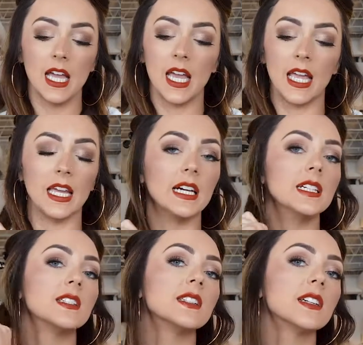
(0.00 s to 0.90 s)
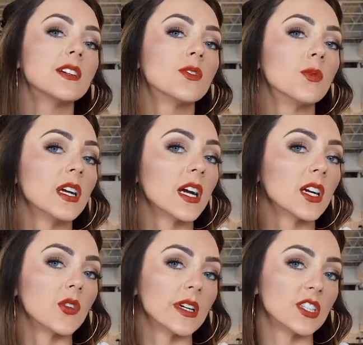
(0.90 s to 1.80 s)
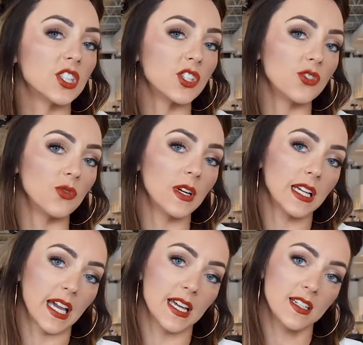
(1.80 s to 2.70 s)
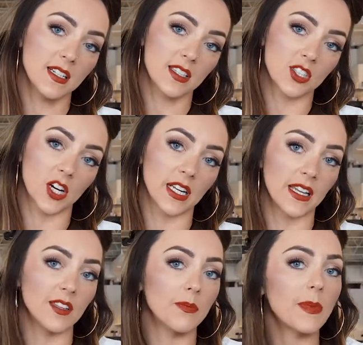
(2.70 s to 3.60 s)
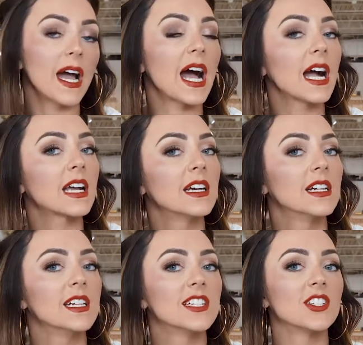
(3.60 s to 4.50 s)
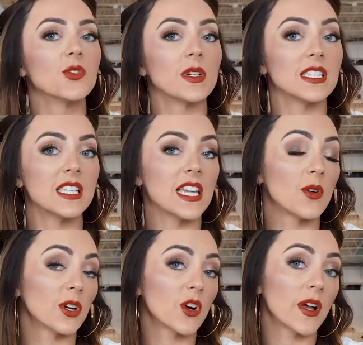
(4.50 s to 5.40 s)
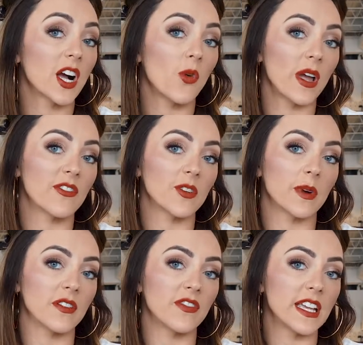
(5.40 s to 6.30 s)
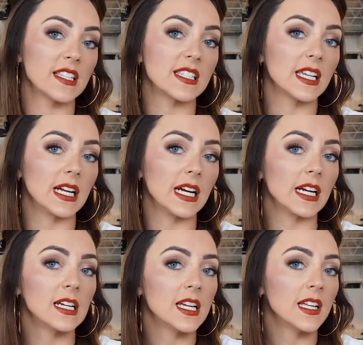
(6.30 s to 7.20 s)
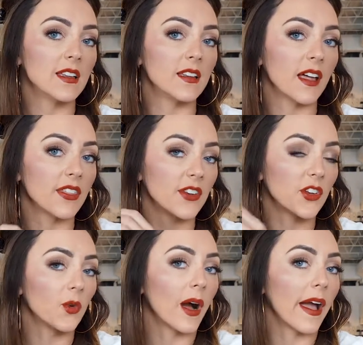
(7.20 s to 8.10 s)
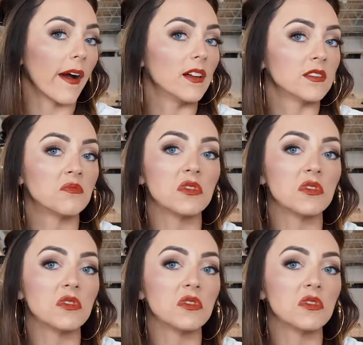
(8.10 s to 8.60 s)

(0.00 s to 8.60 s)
And we are going to, again, starting in the back, twisting. We're going away from our face here. Nothing too wild.